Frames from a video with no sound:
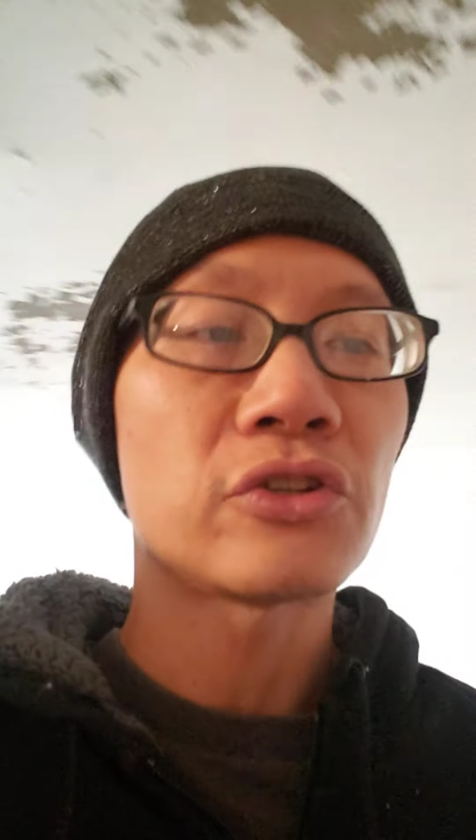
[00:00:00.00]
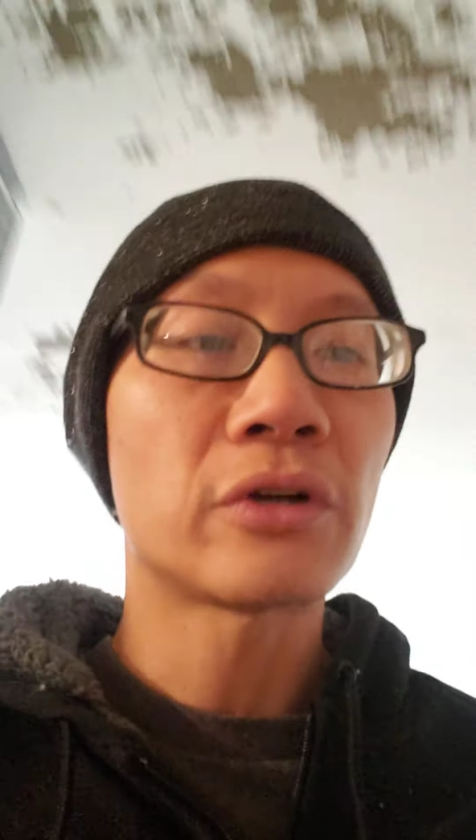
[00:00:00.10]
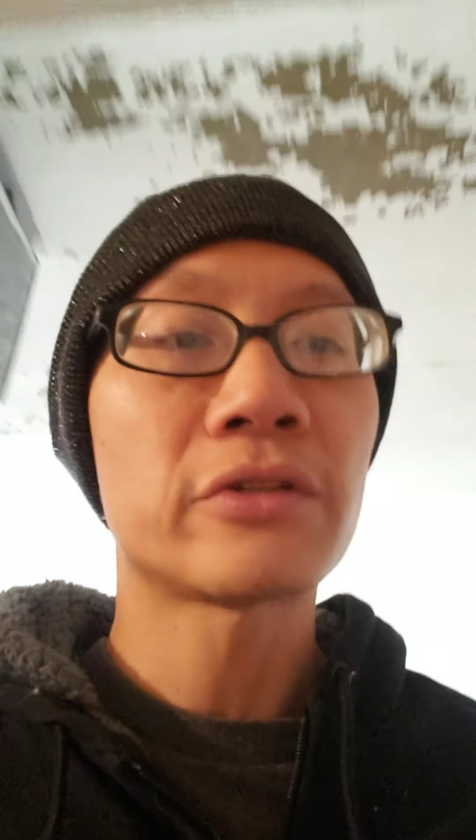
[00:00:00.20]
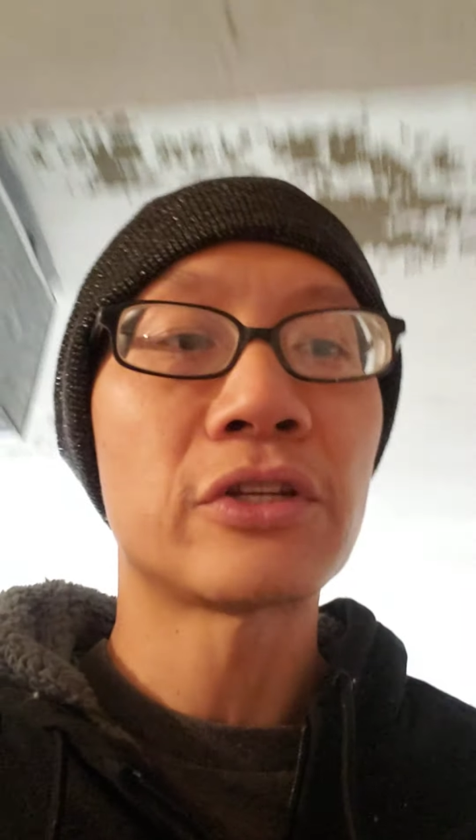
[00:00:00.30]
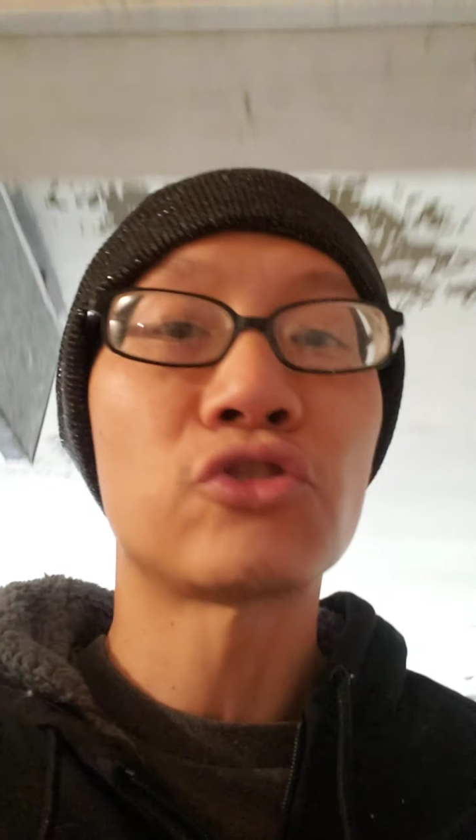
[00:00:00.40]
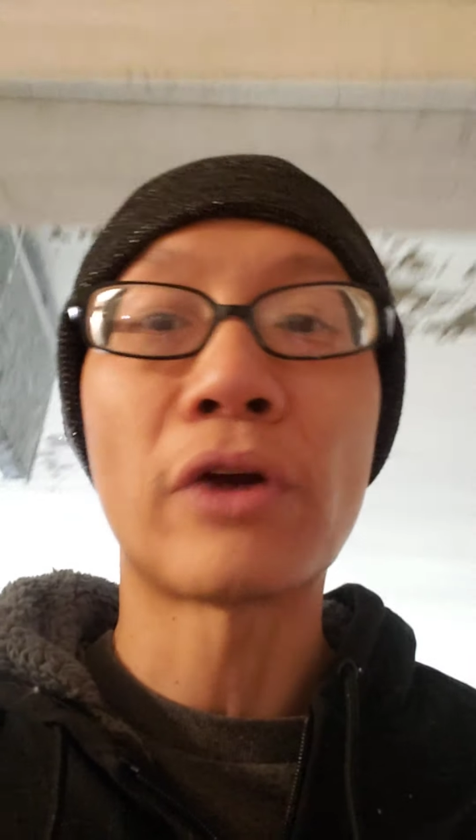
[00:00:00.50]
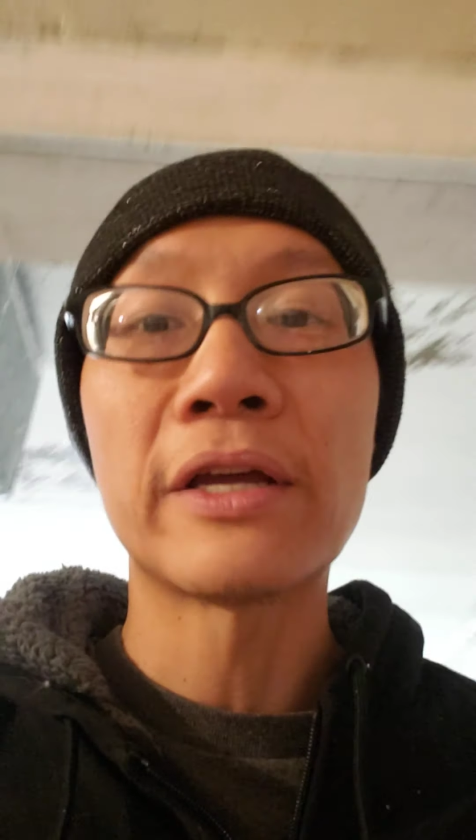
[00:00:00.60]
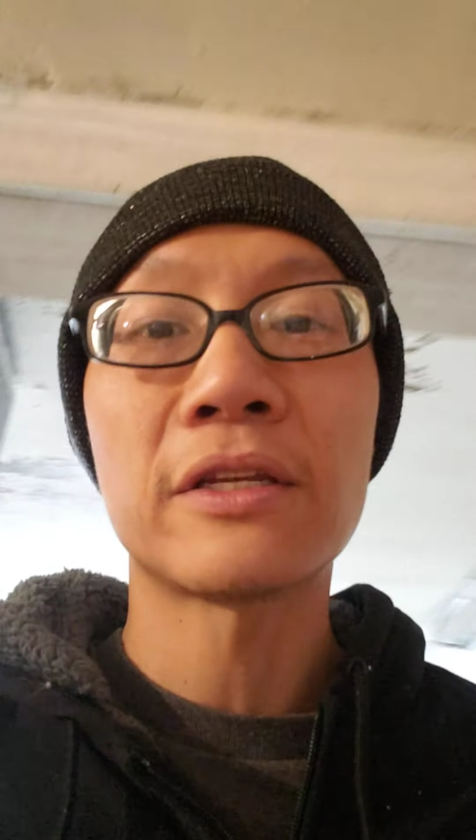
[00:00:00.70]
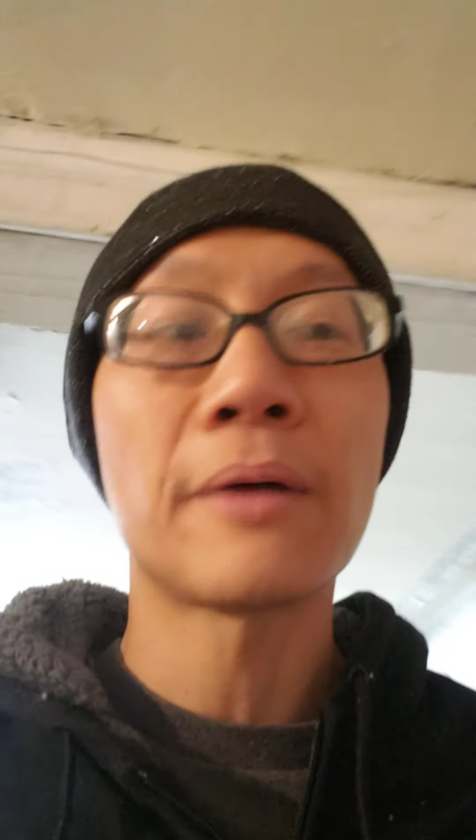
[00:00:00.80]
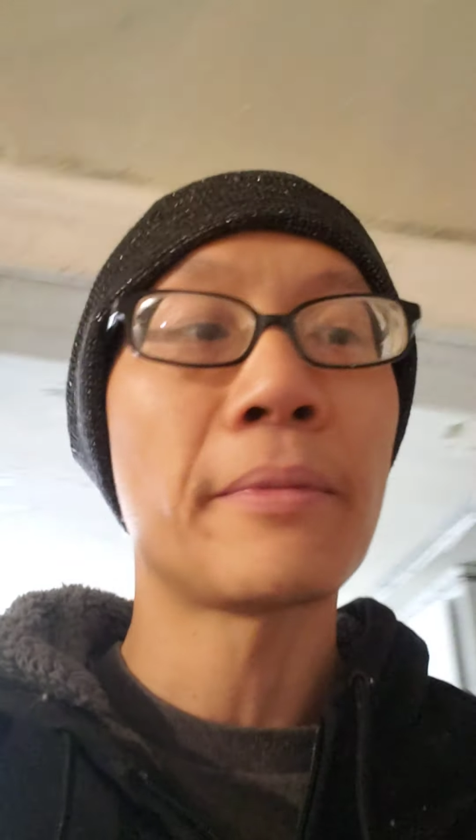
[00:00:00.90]
or else it
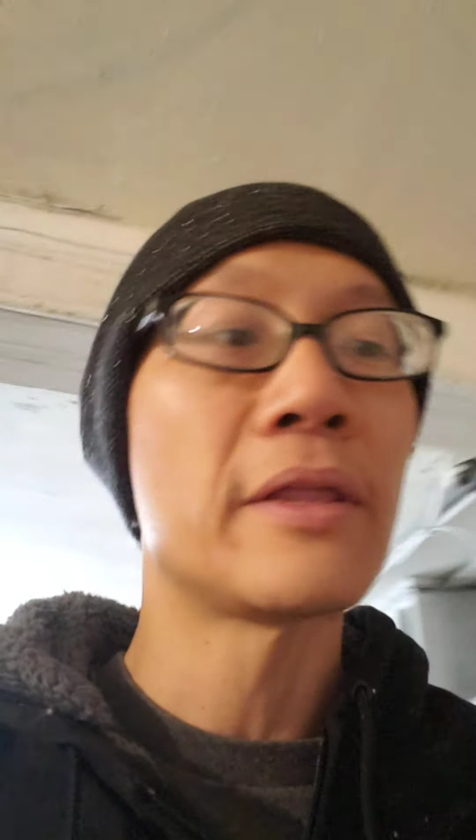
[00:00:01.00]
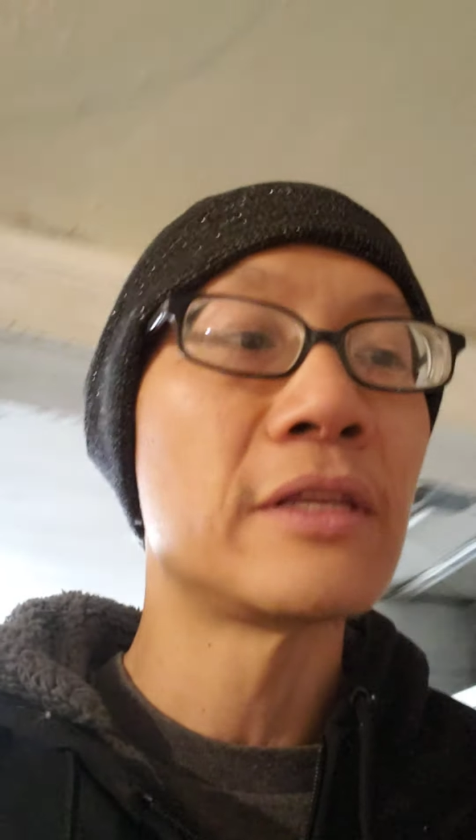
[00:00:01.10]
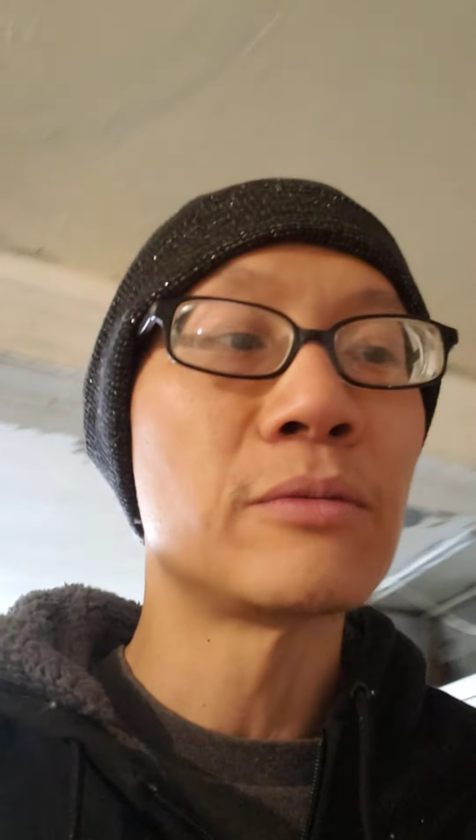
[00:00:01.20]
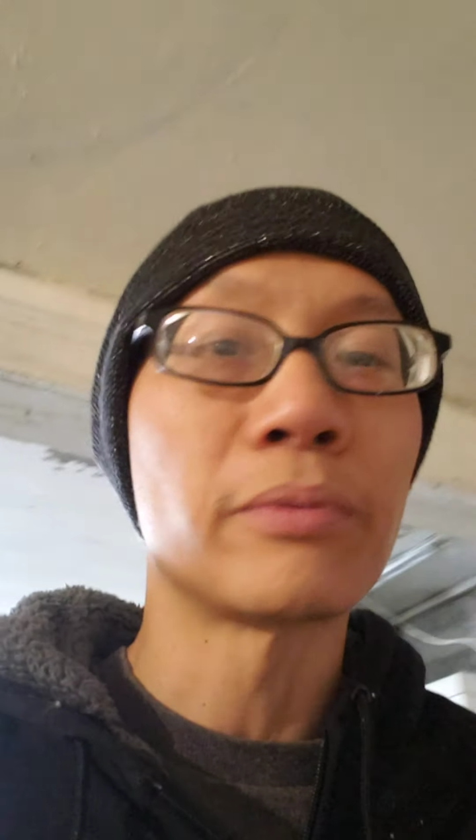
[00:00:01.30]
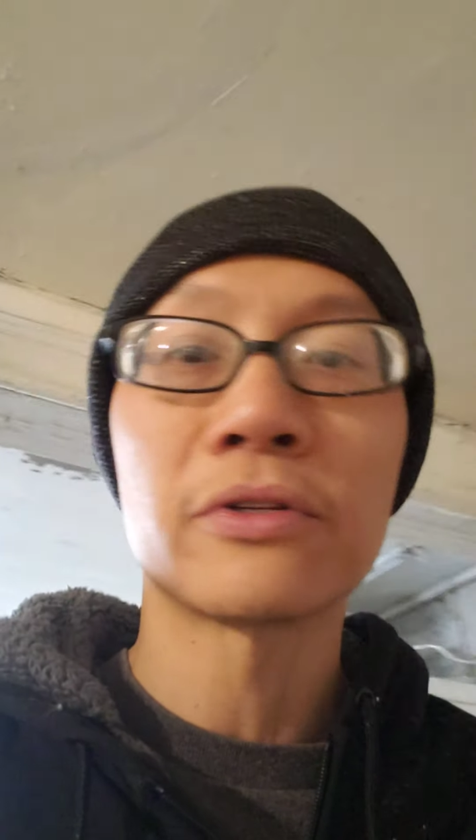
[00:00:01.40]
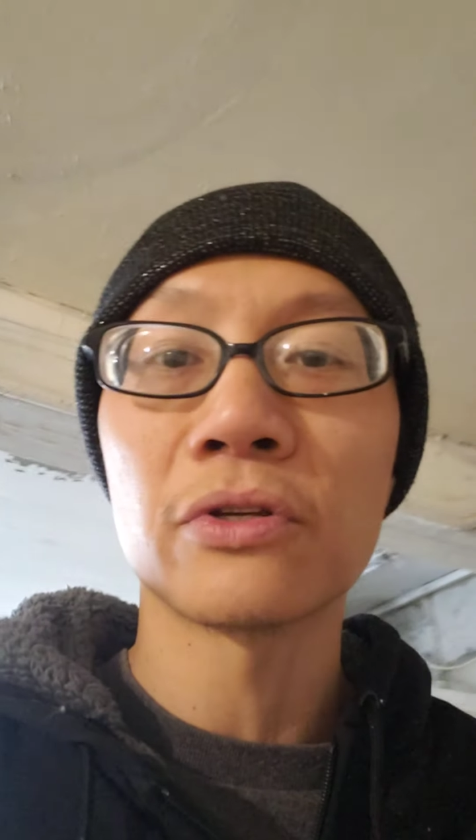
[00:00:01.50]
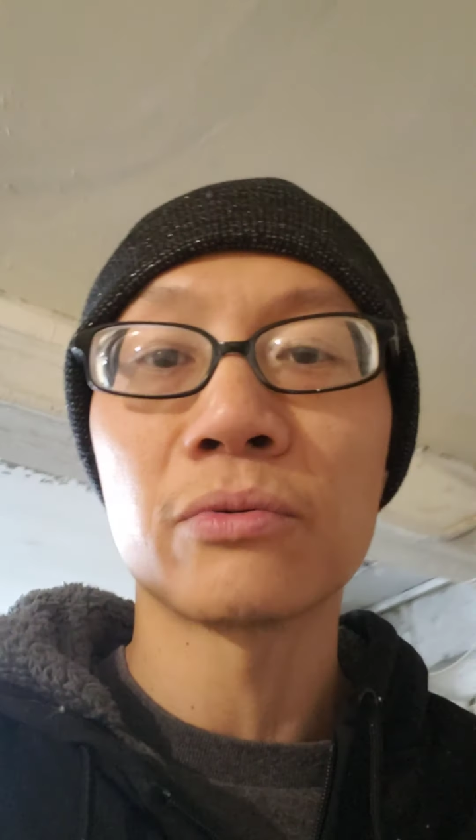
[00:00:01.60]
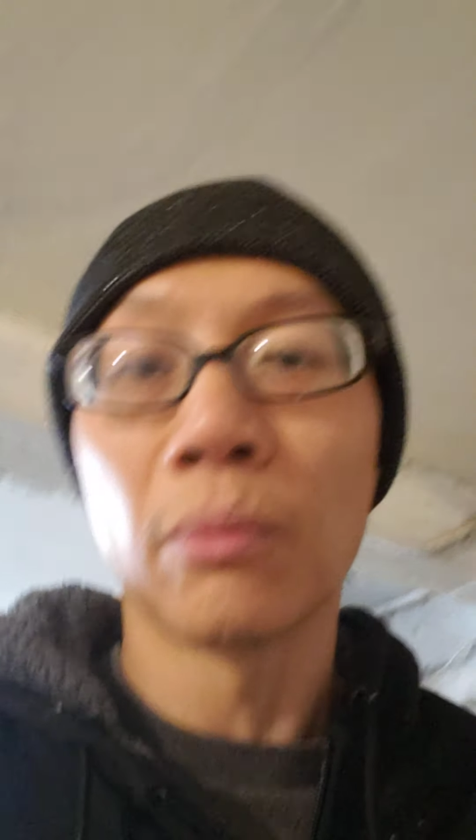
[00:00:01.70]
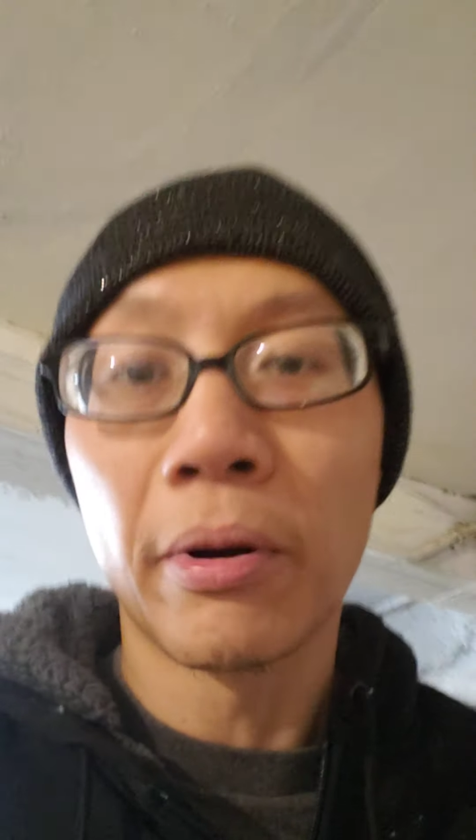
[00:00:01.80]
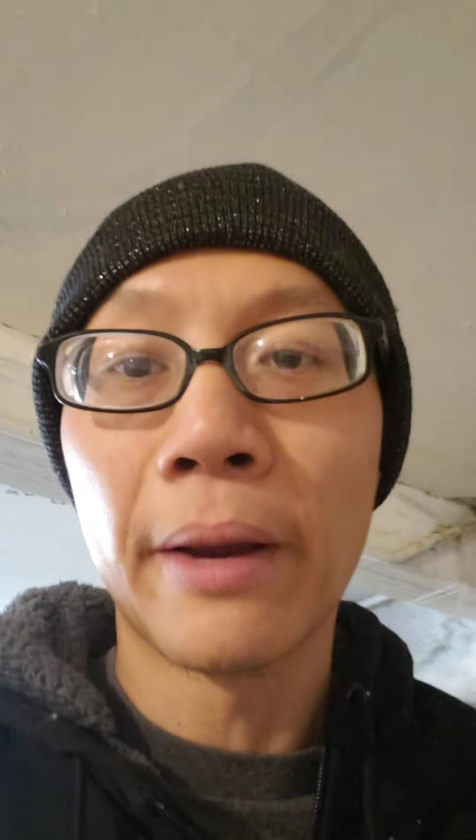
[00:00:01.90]
dries up and these bristles
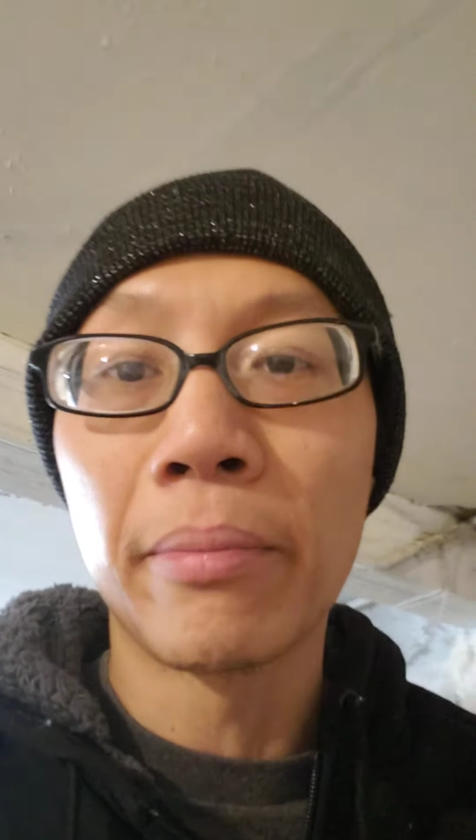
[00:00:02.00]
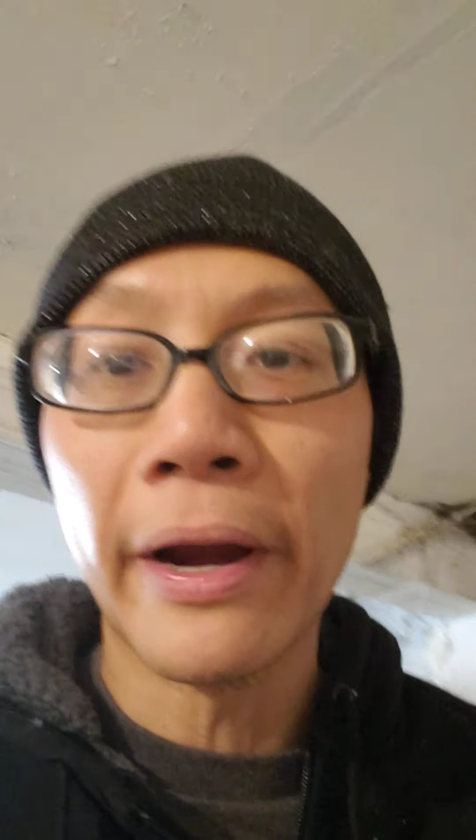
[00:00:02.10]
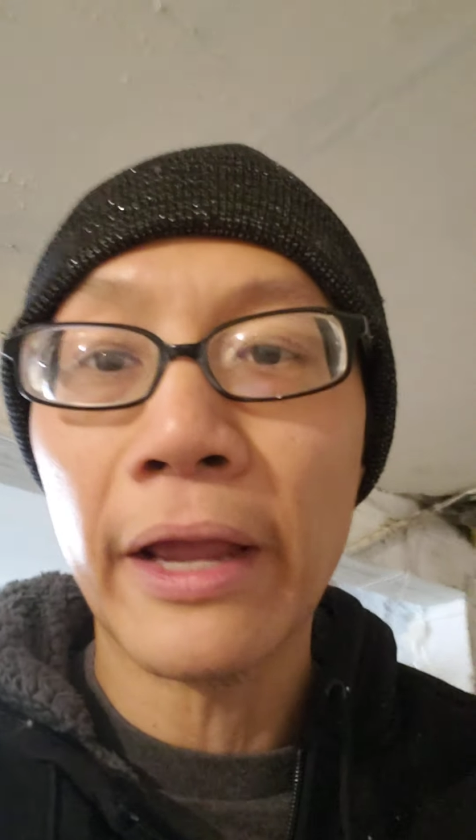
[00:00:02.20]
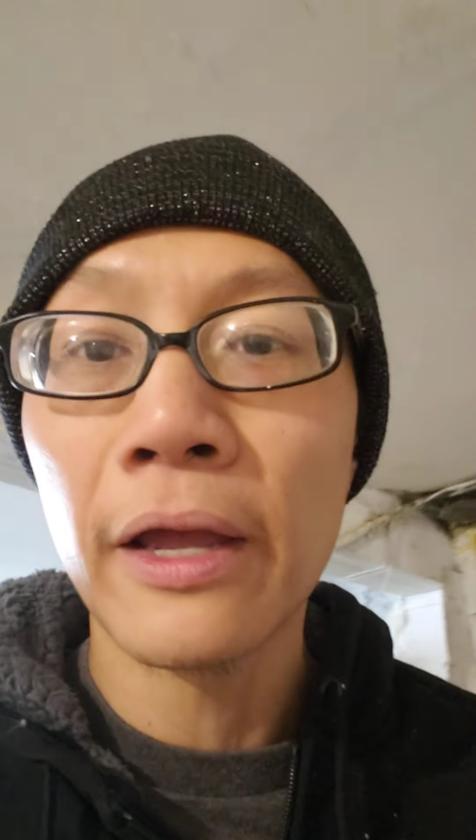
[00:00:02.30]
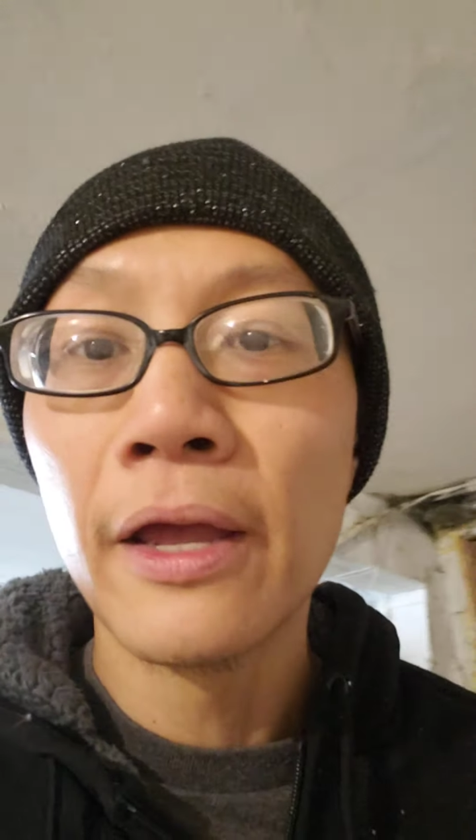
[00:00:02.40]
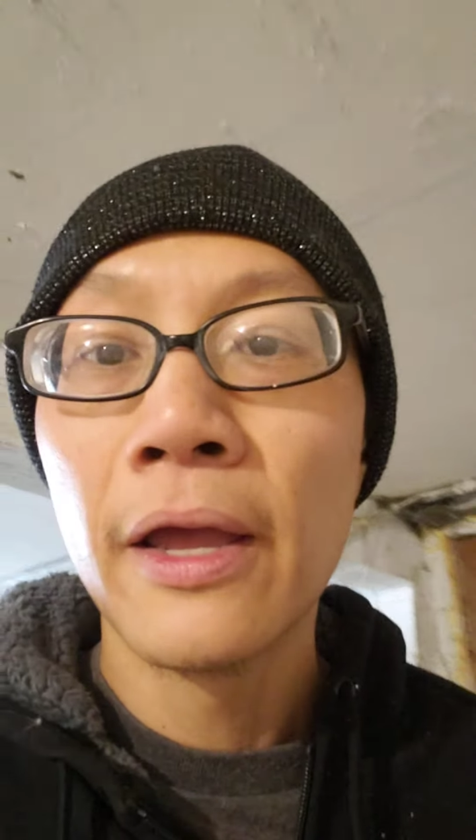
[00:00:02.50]
will probably break.